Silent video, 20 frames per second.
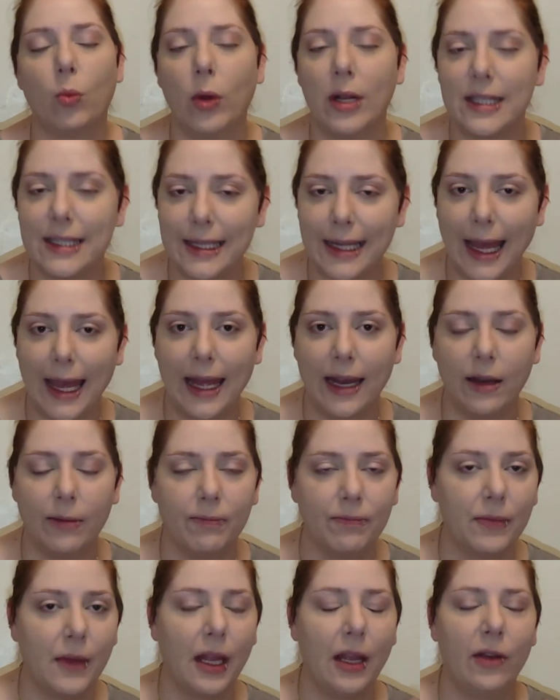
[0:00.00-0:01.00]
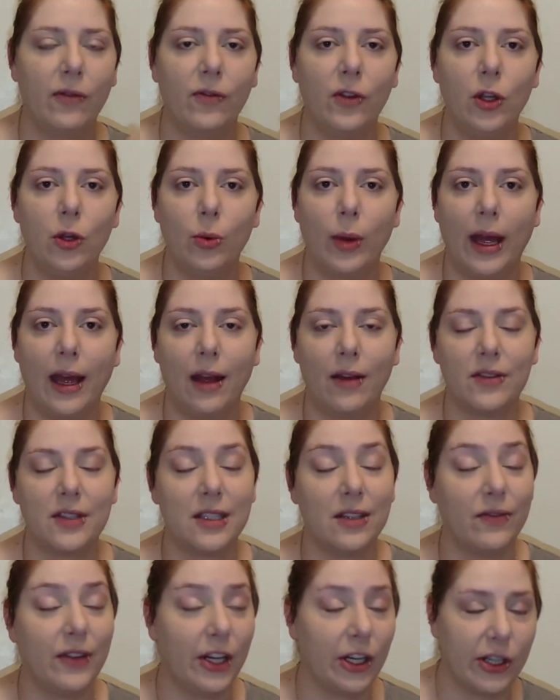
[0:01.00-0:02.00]
once again, if you have
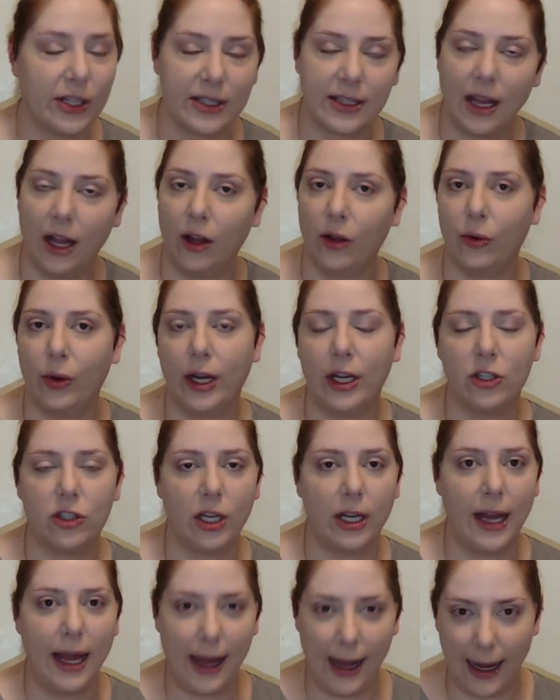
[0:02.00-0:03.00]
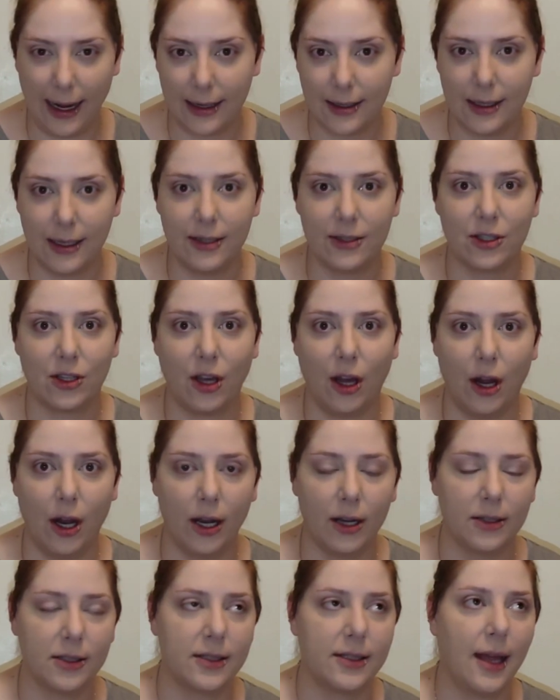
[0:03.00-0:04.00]
severe discoloration, acne
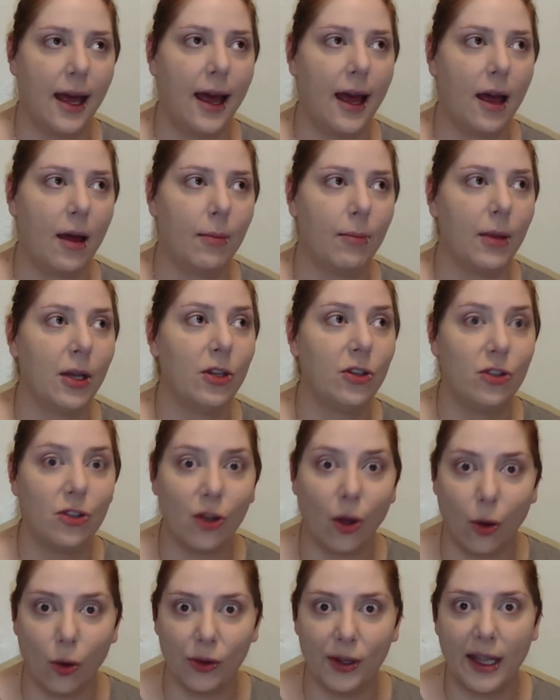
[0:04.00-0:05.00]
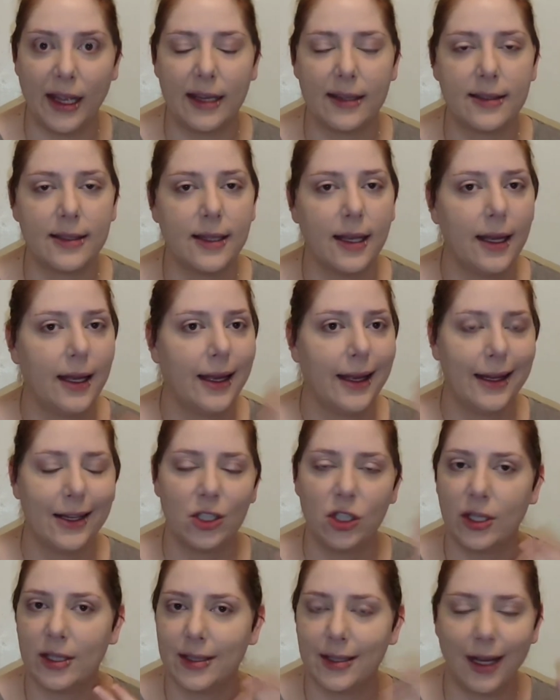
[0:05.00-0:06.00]
scars, um, dullness,
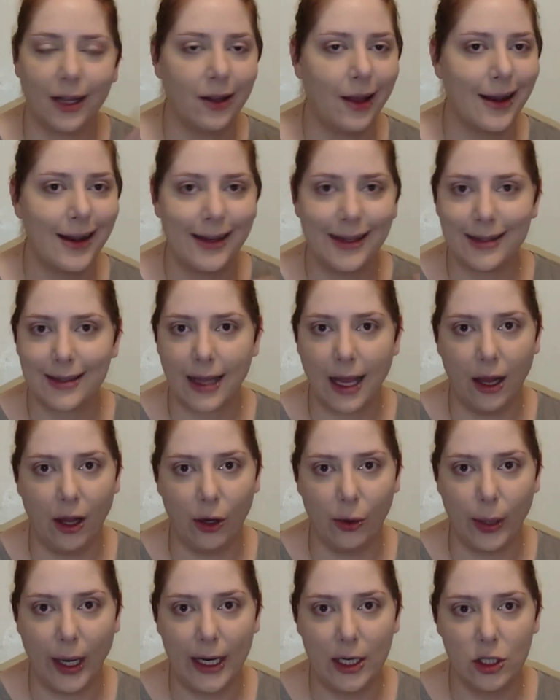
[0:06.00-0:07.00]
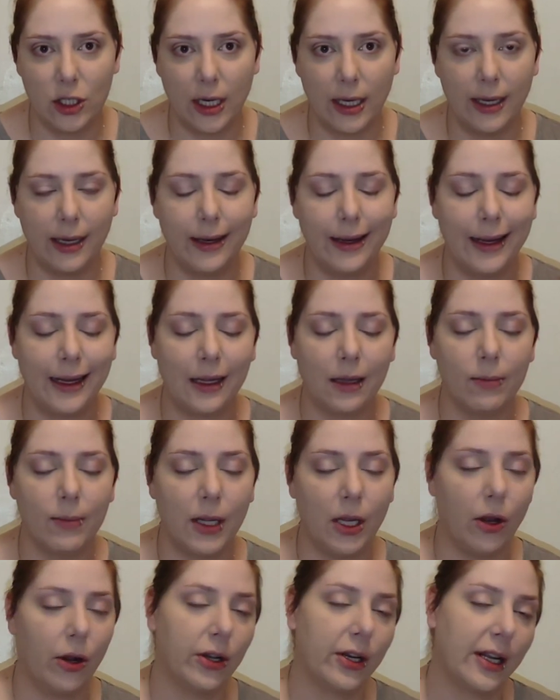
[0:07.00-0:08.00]
just a lot of discoloration, it can
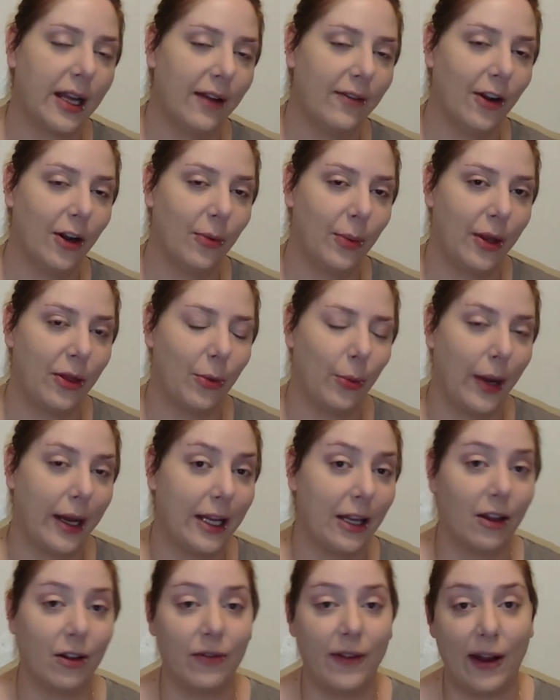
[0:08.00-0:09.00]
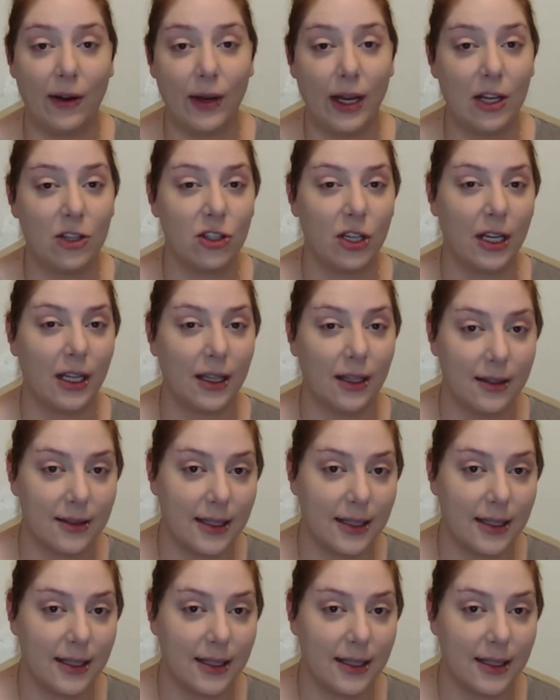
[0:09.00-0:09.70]
be hard to cover it with regular foundation and